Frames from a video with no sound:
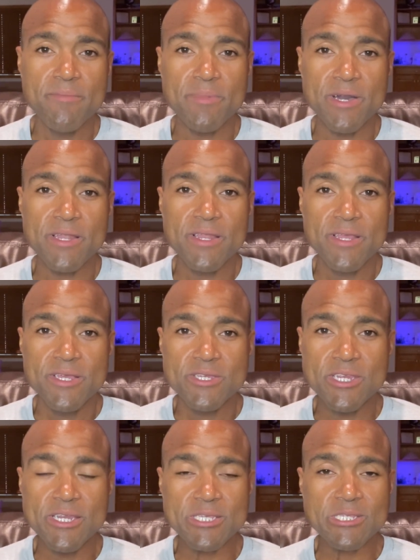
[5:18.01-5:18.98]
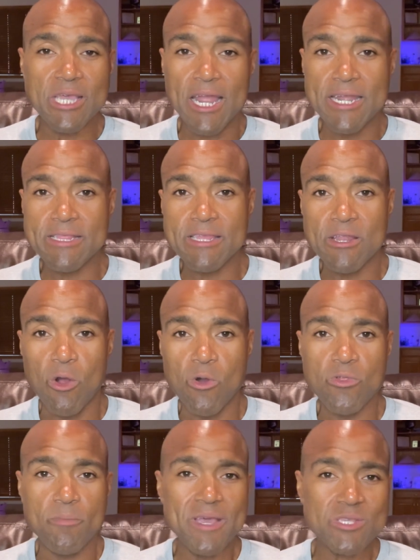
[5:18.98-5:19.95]
But she decided that,
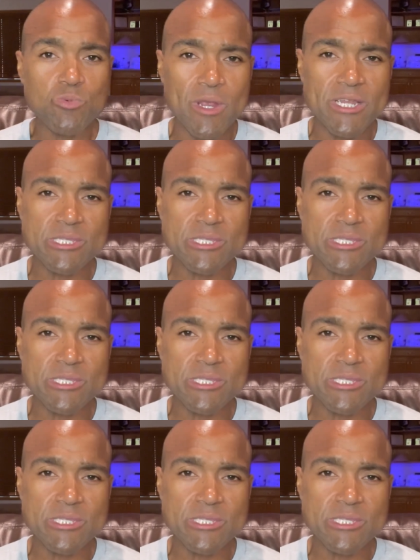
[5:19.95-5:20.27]
oh, the best way